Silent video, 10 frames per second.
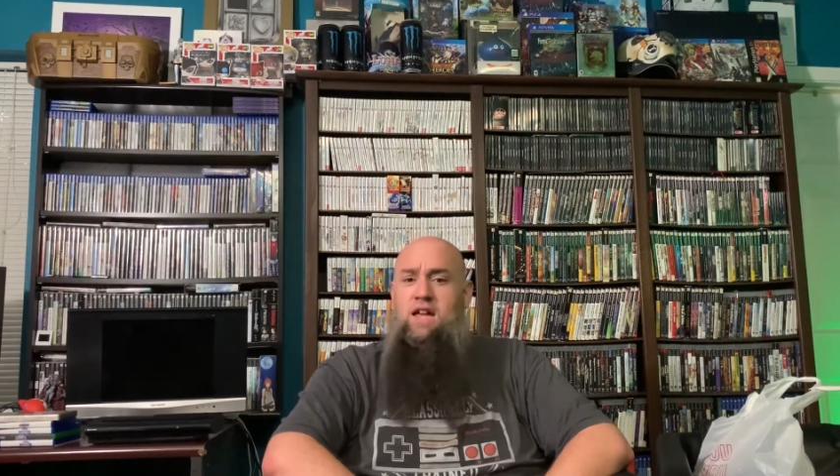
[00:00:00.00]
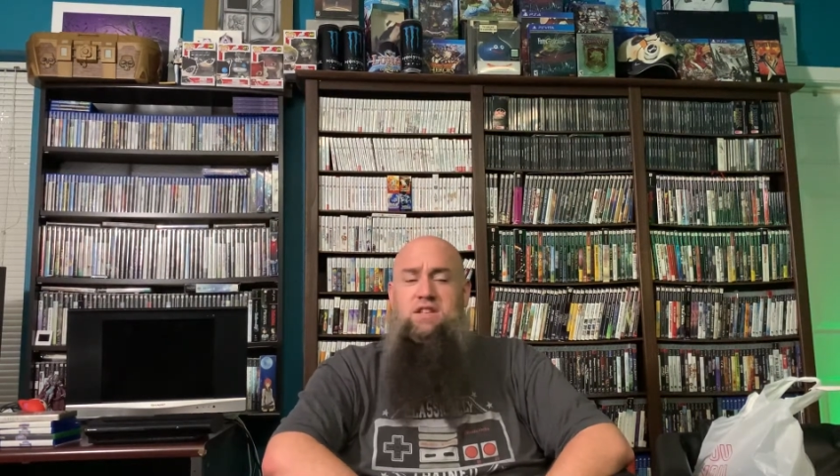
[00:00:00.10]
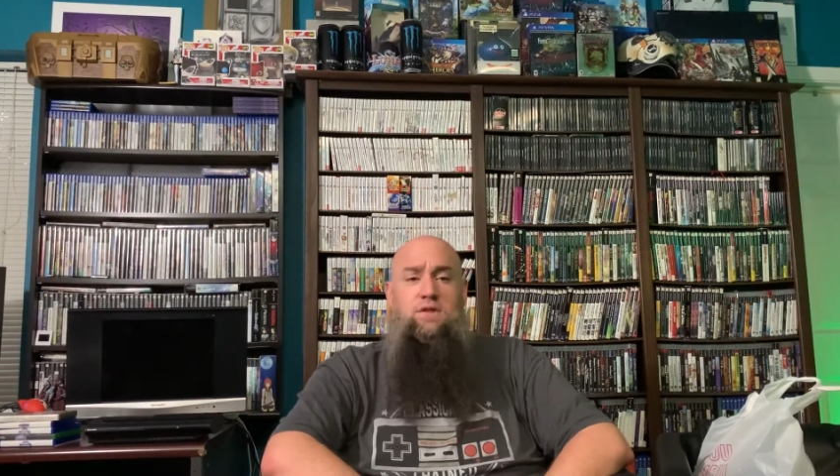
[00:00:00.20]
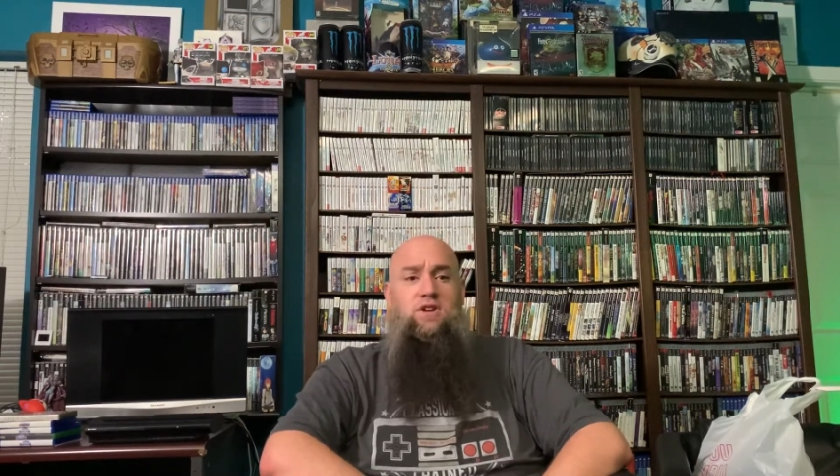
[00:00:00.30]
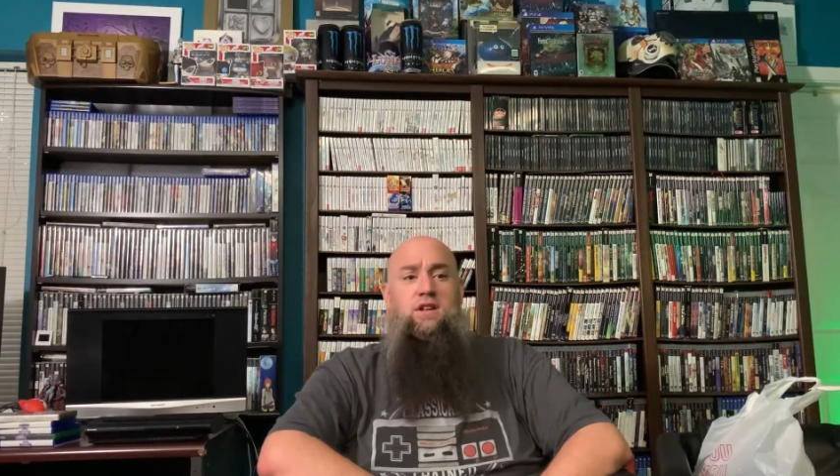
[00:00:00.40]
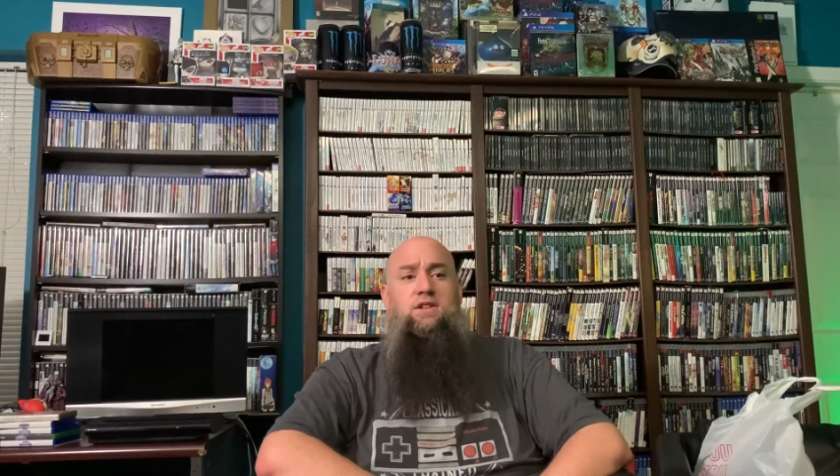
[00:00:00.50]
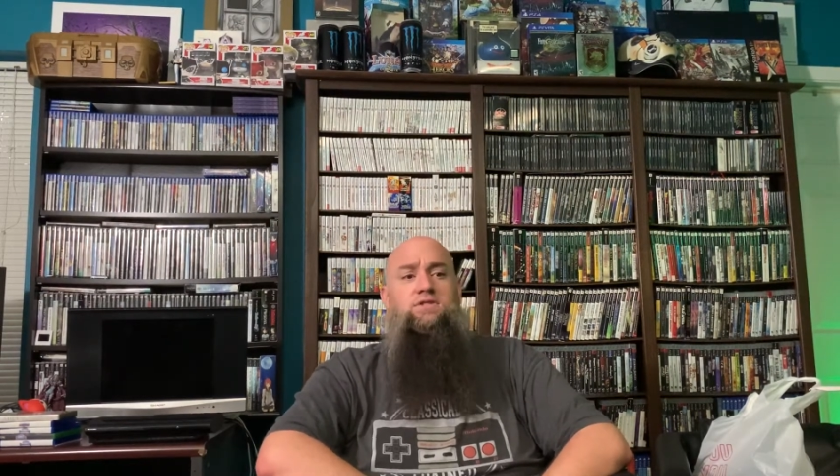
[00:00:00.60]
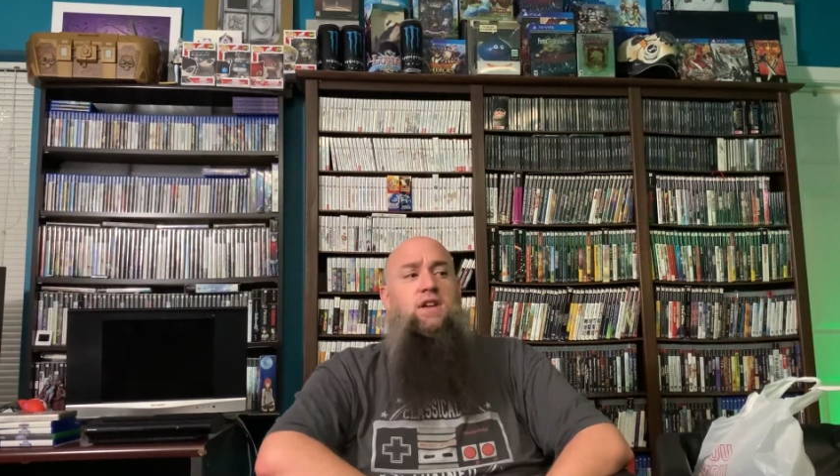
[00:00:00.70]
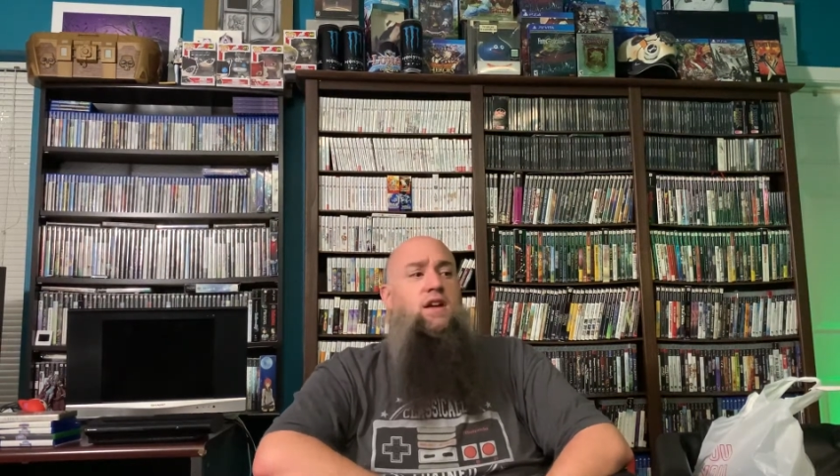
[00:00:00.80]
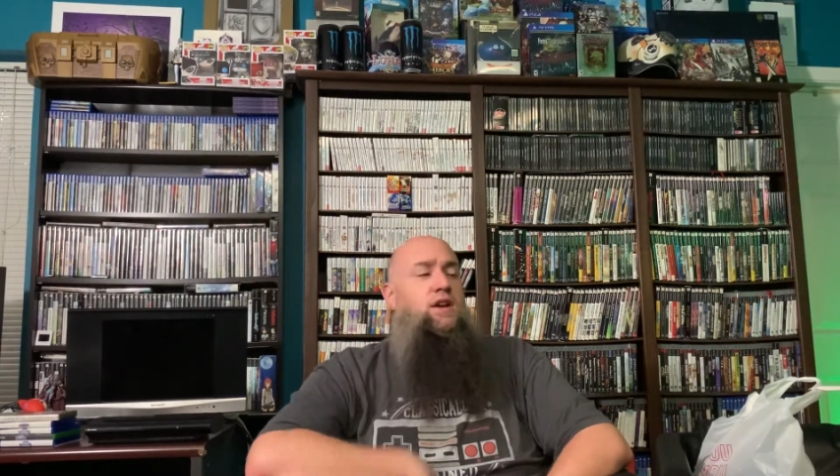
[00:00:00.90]
DVDs,
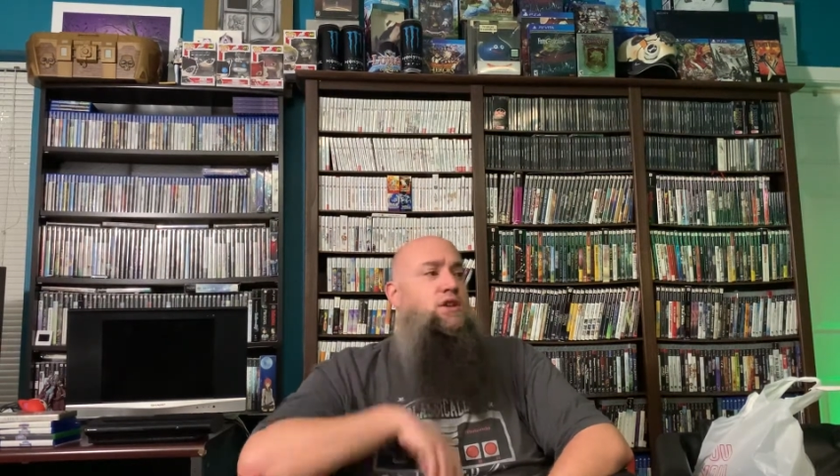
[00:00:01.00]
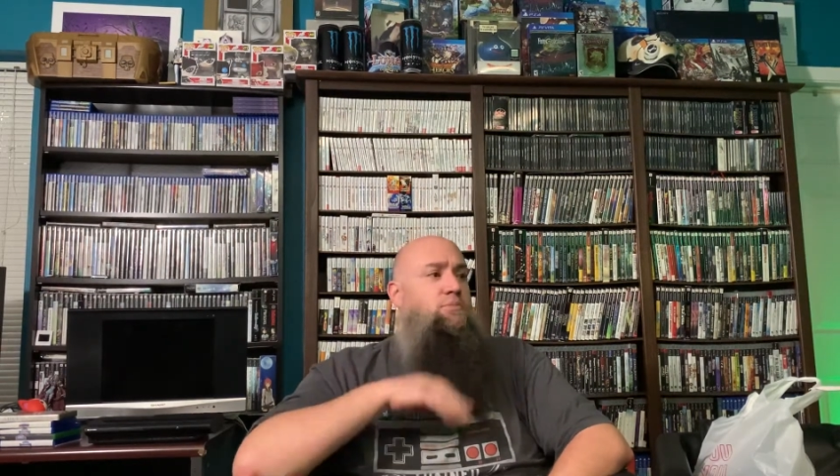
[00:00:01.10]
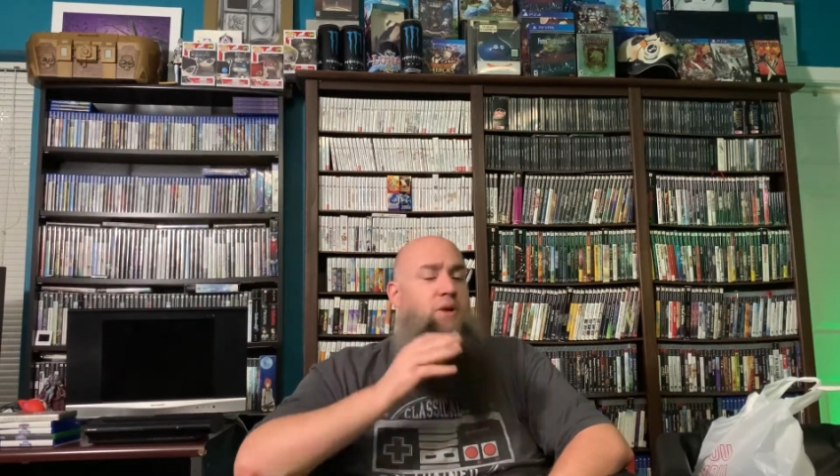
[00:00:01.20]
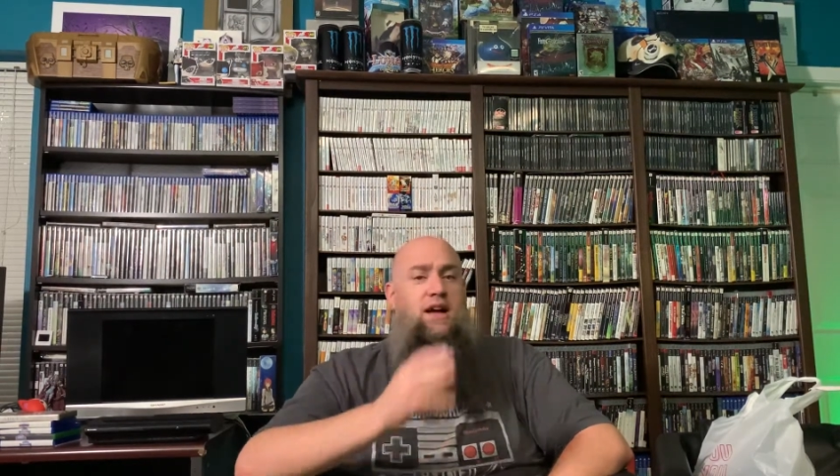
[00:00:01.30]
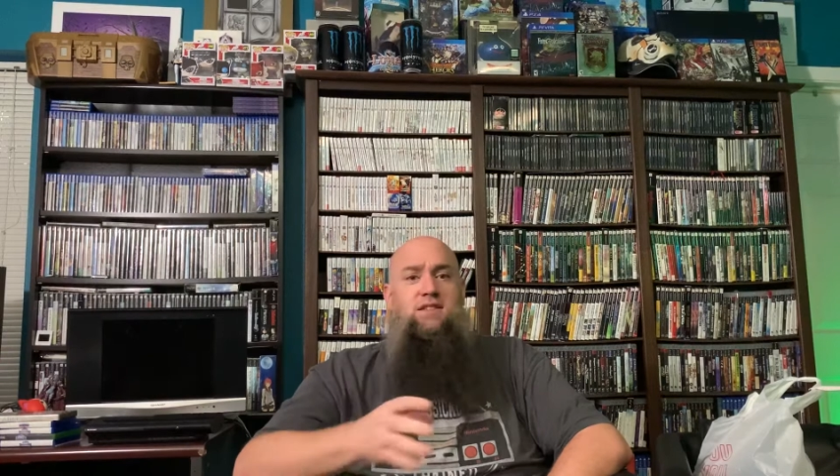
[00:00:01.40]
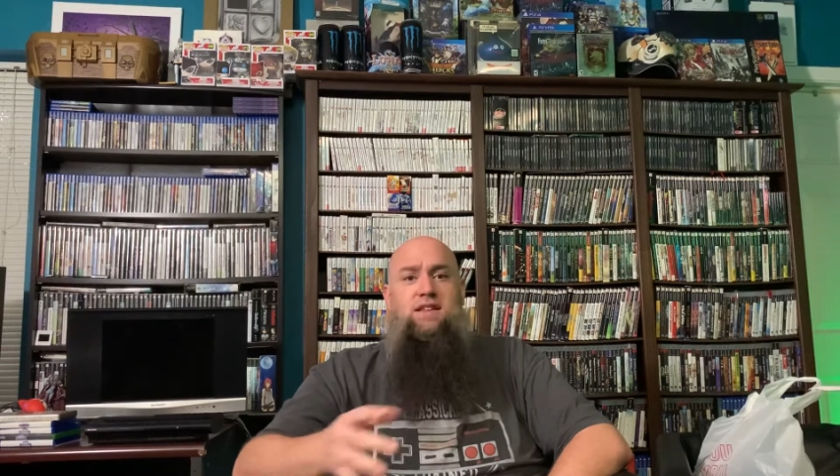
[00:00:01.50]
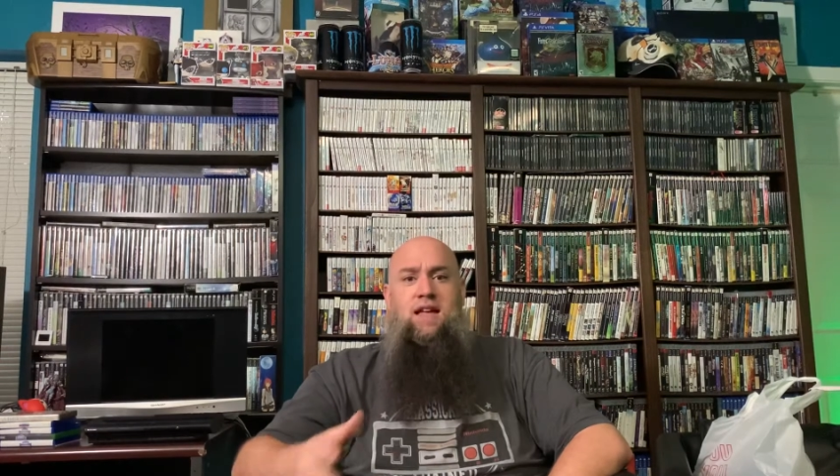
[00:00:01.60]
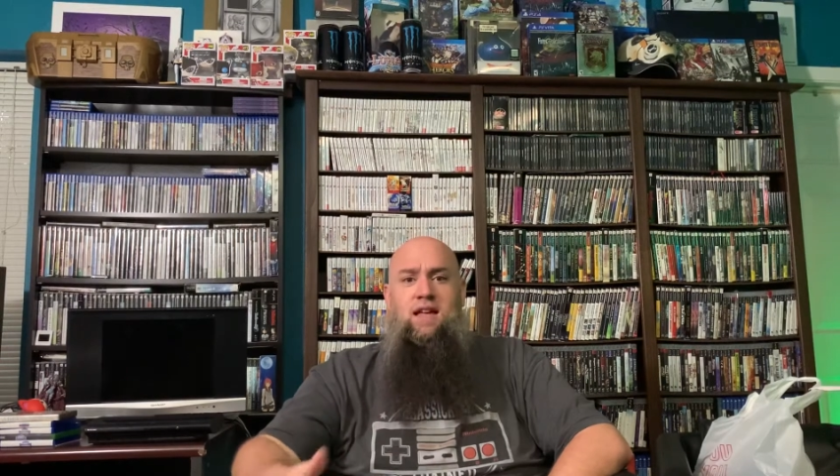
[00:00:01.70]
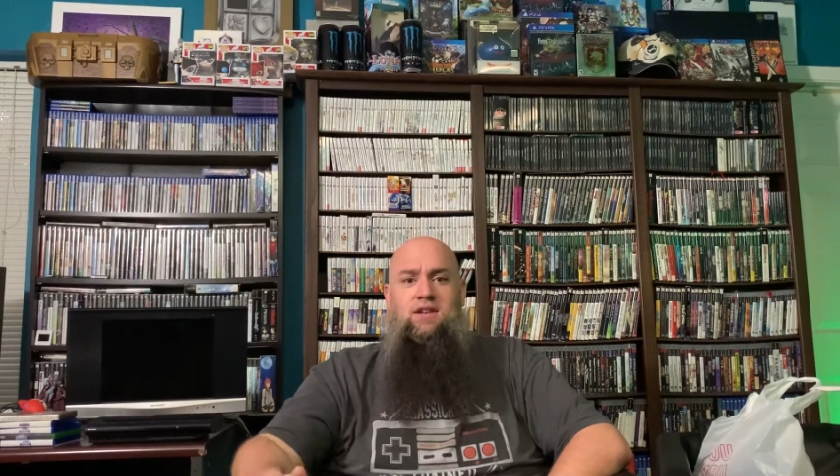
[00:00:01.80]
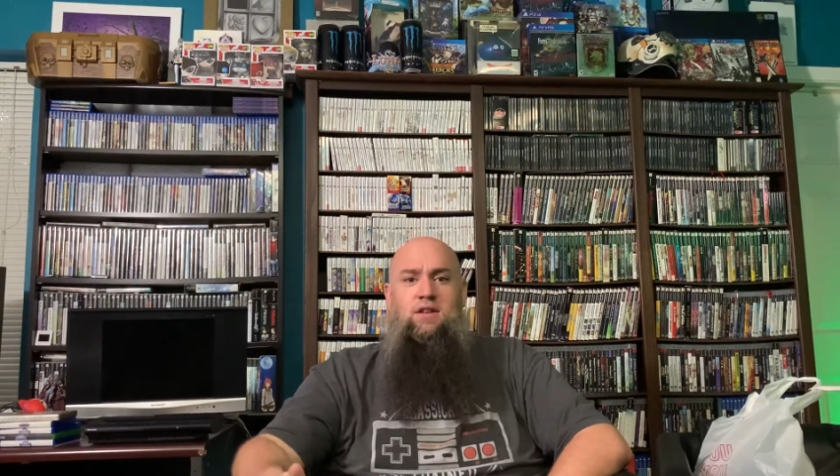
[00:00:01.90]
you buy
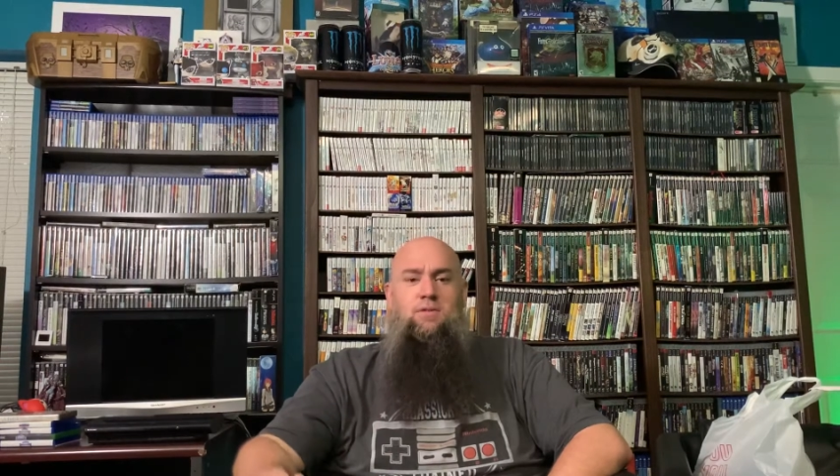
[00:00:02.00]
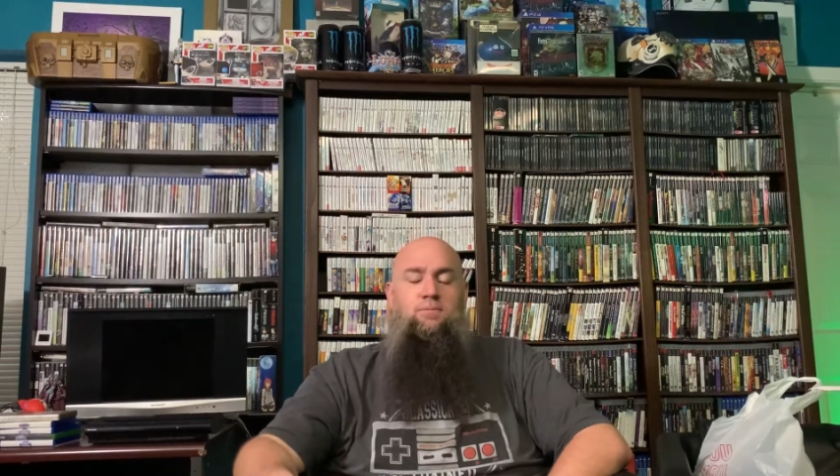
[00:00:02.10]
10,